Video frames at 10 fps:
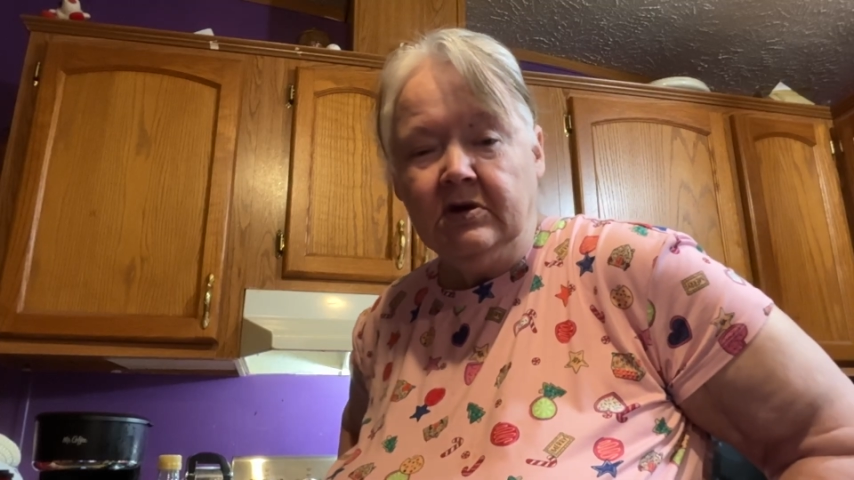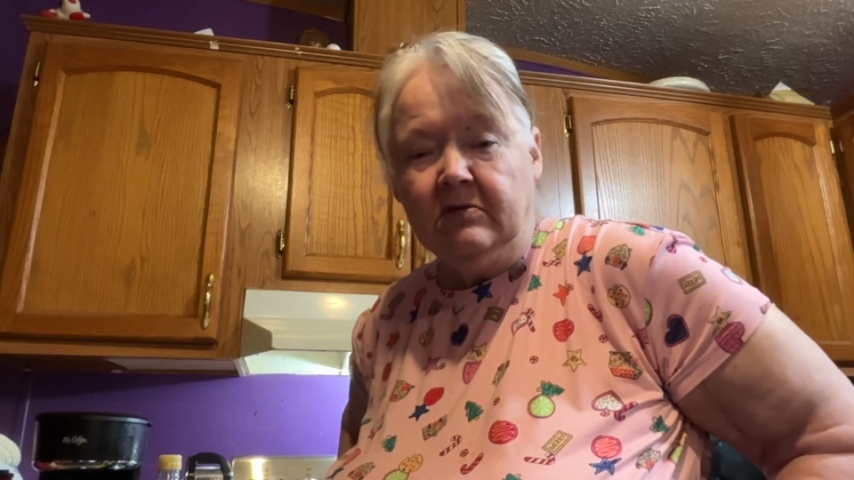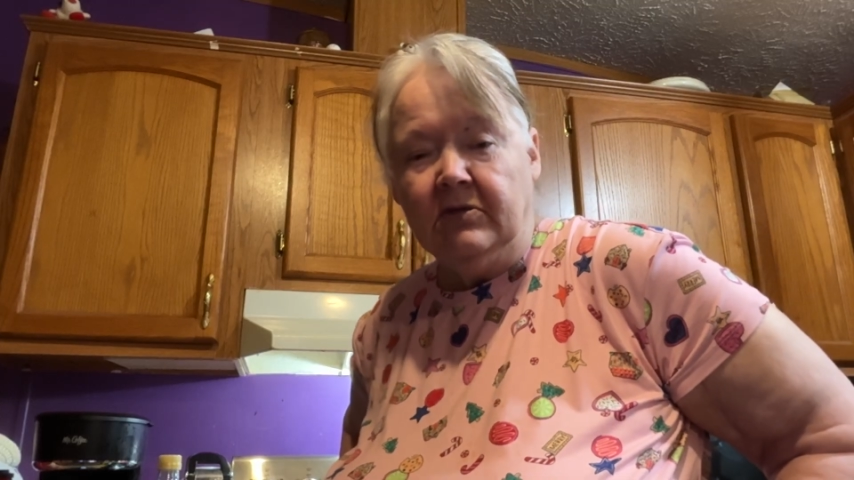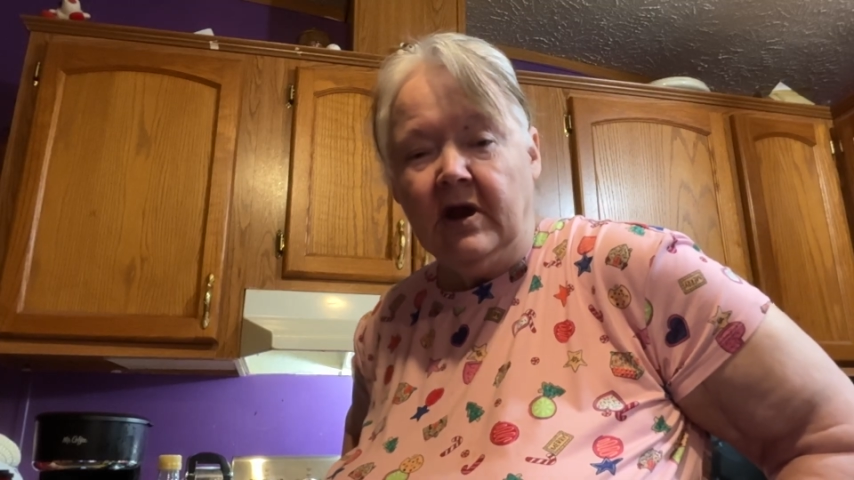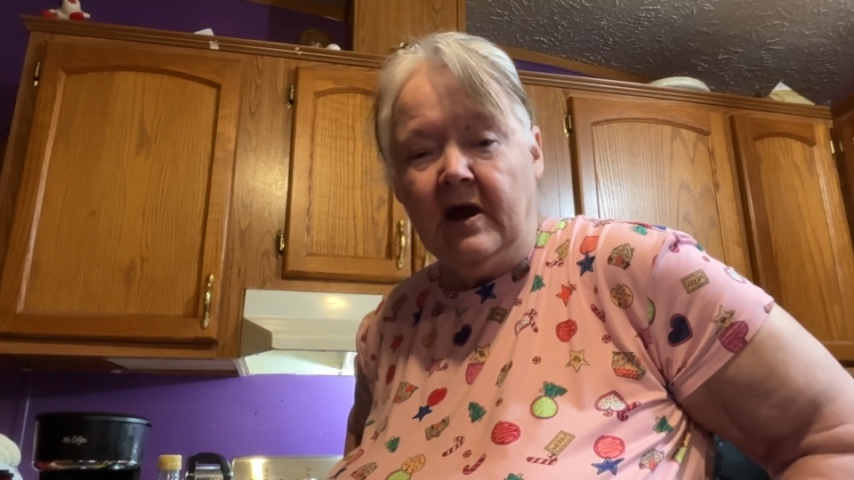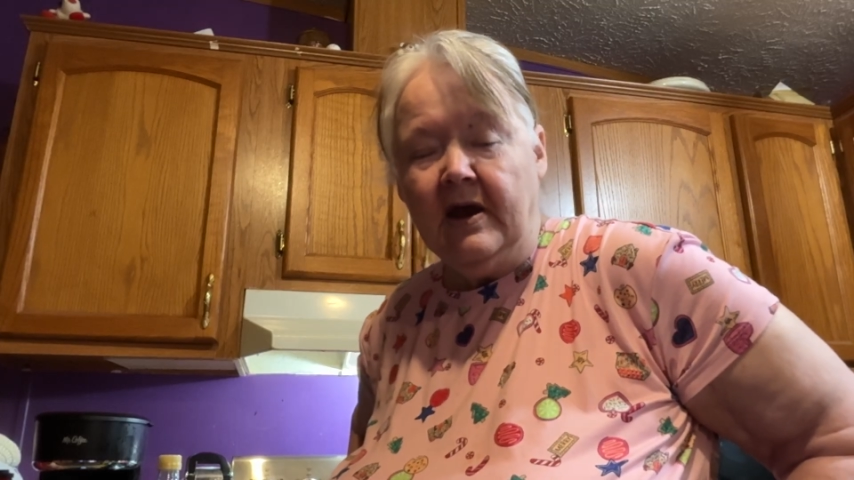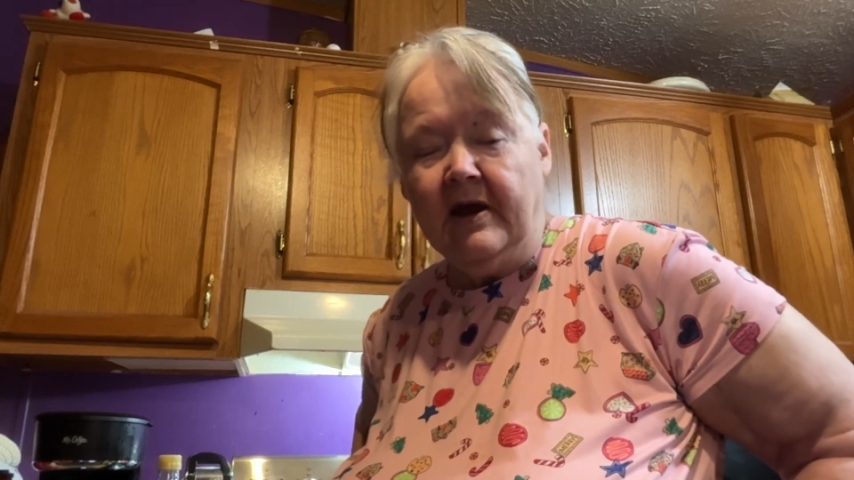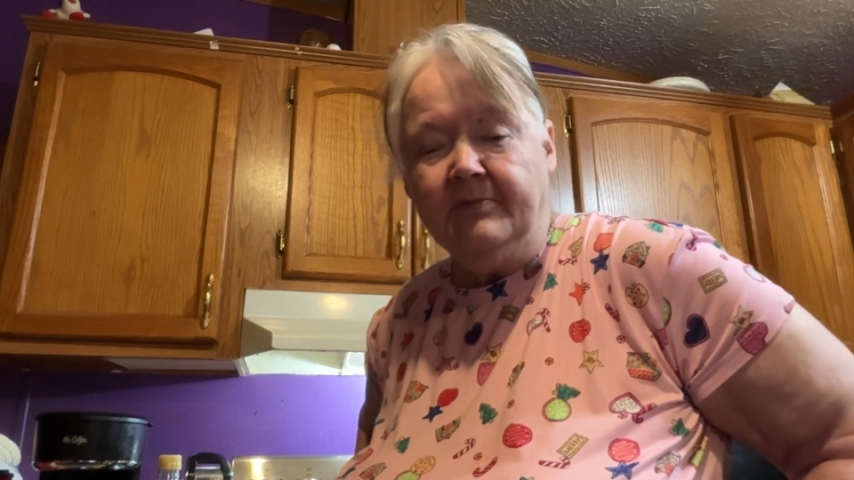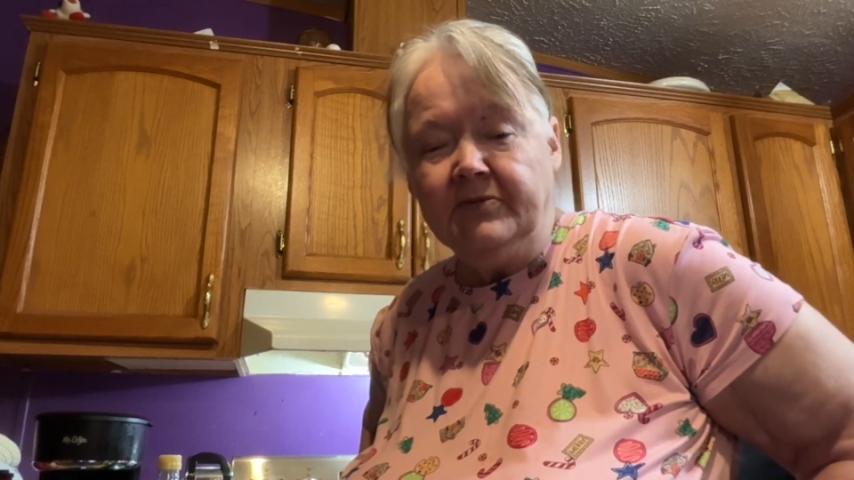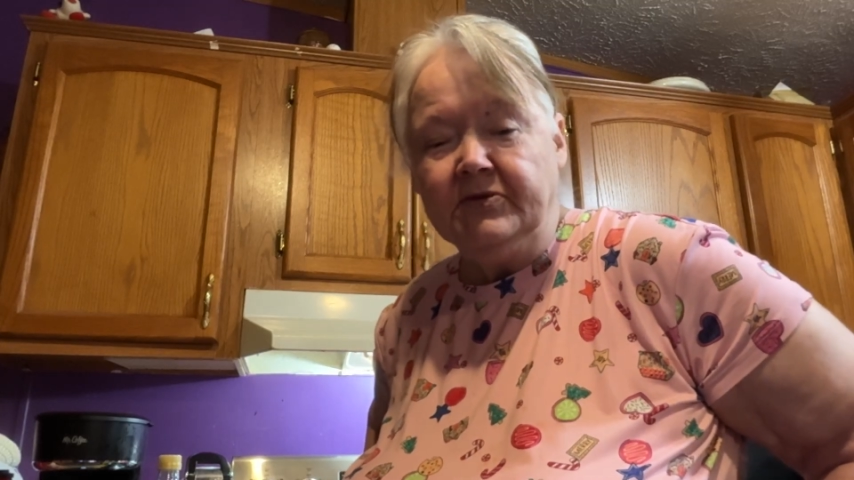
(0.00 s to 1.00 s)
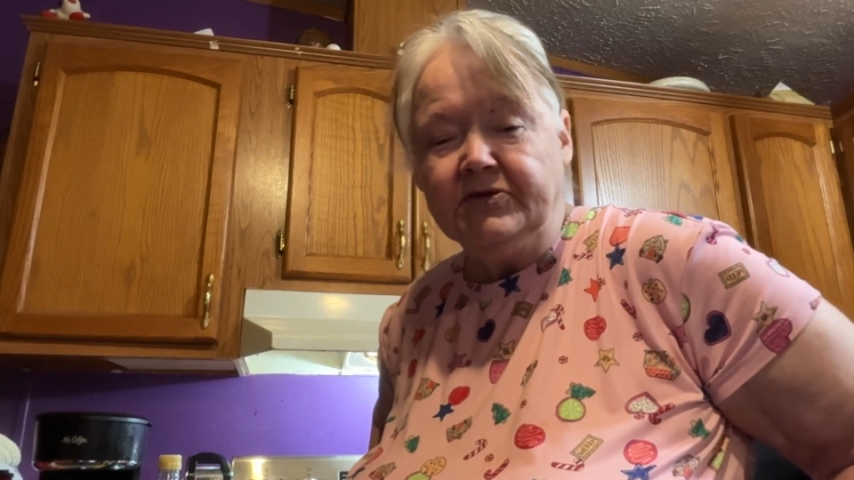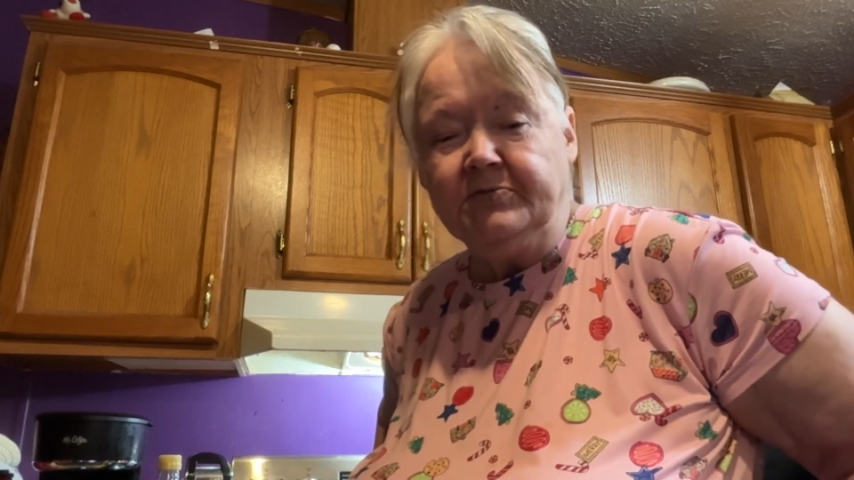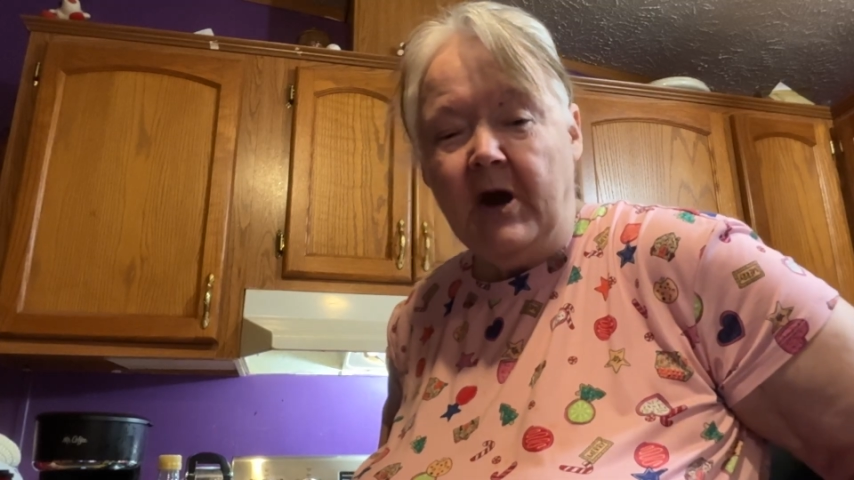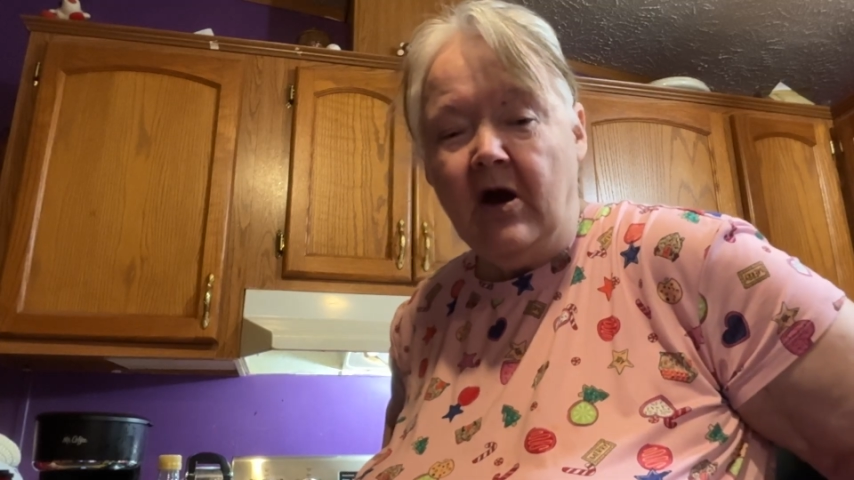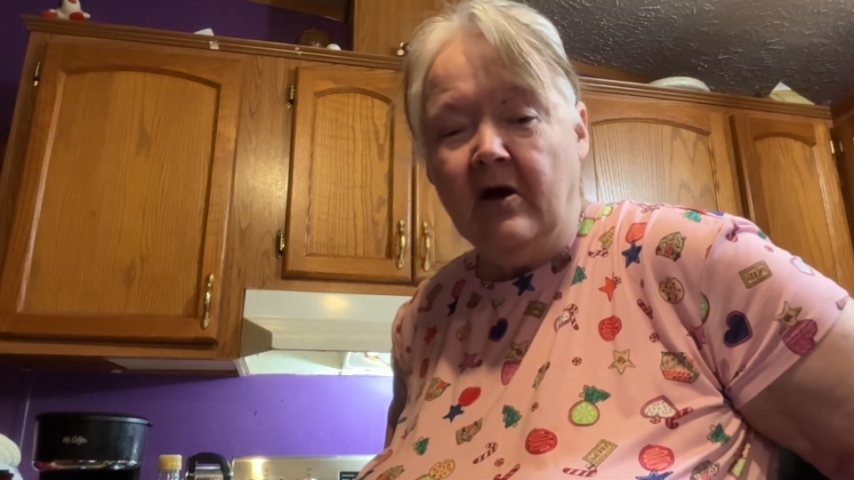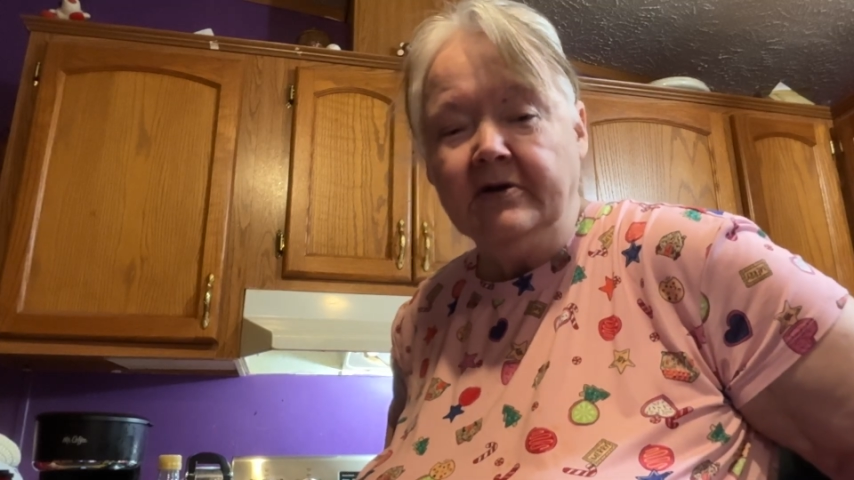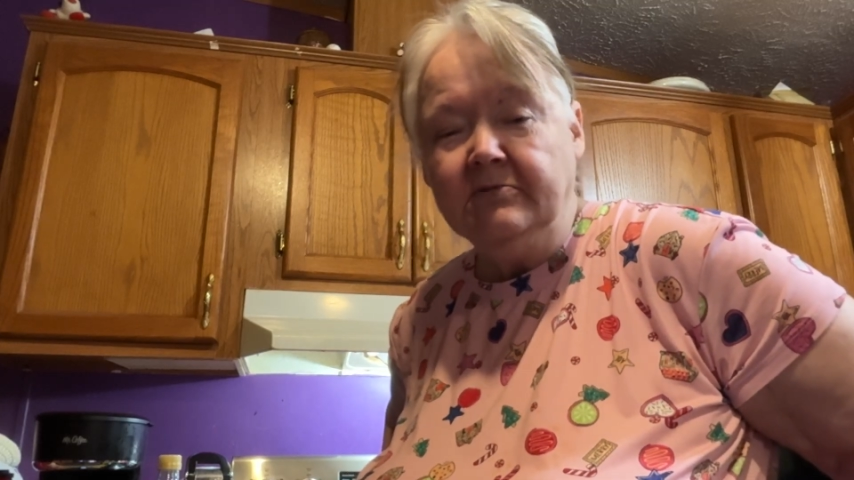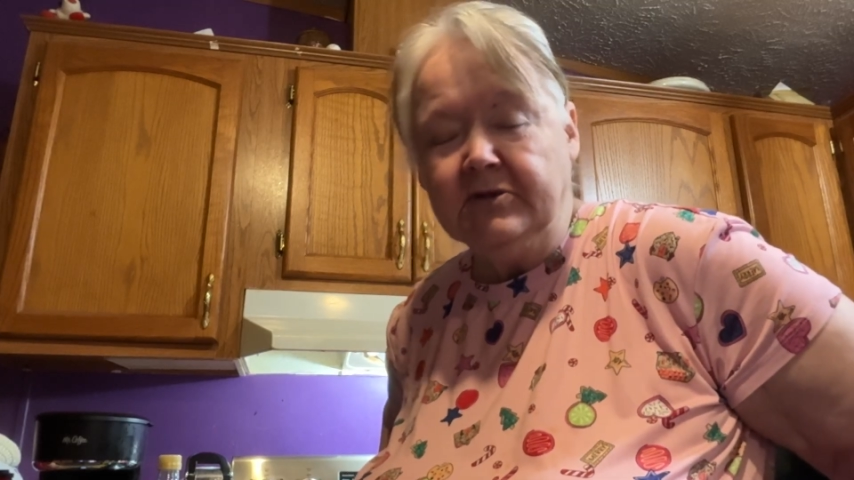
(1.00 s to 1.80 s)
But I happened to spot him,